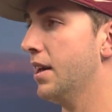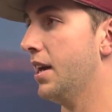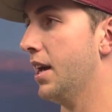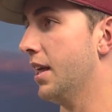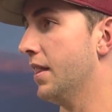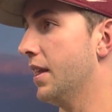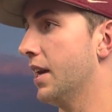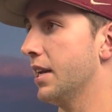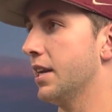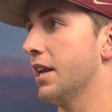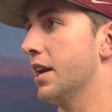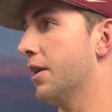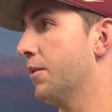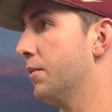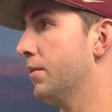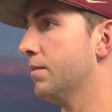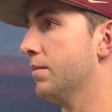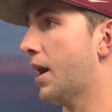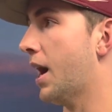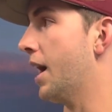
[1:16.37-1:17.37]
and then, you know,
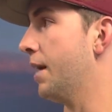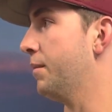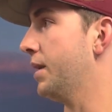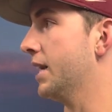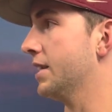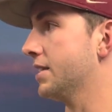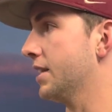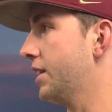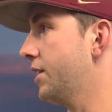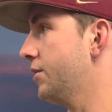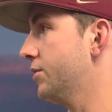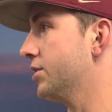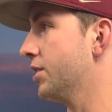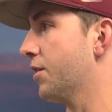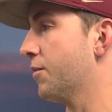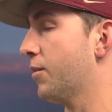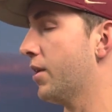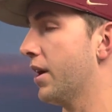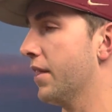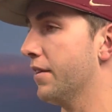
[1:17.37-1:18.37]
Jaime hits a huge
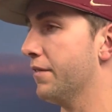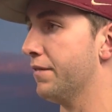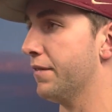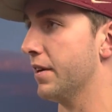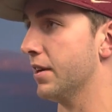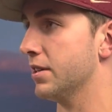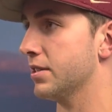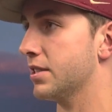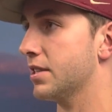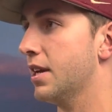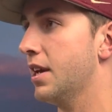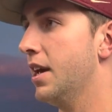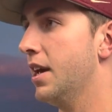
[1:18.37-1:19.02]
home run in the first,